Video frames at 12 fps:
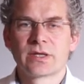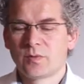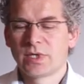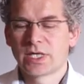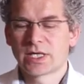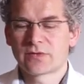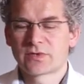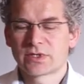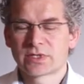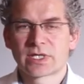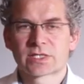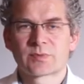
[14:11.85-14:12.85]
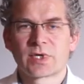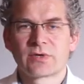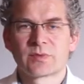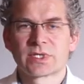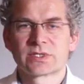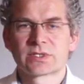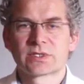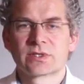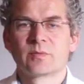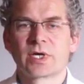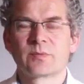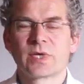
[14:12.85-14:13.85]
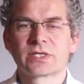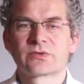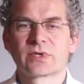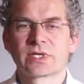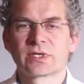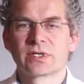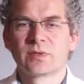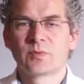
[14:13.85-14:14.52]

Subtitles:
we have done experiments by measuring